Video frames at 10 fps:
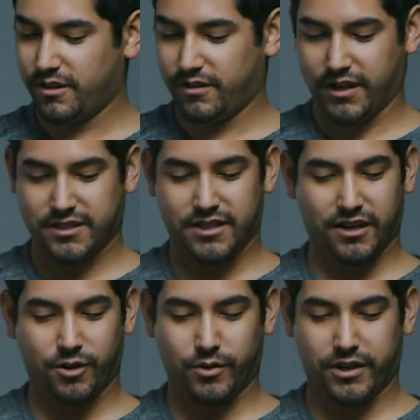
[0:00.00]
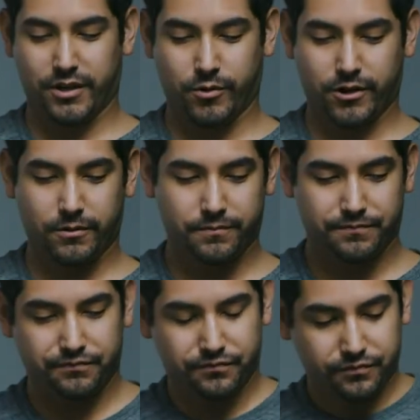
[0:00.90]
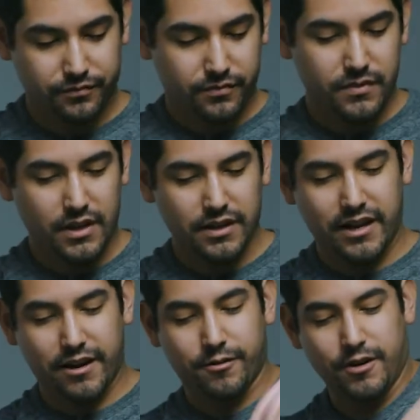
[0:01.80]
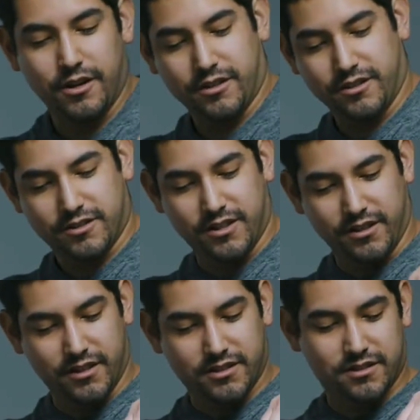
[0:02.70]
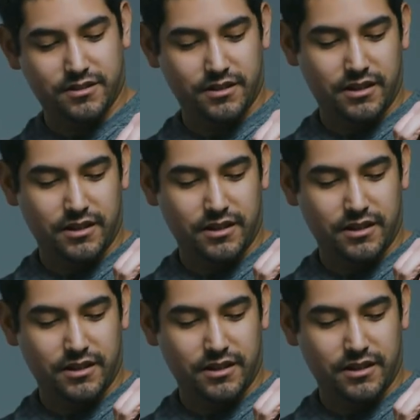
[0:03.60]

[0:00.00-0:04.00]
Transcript: that it's not going anywhere. Now, you see this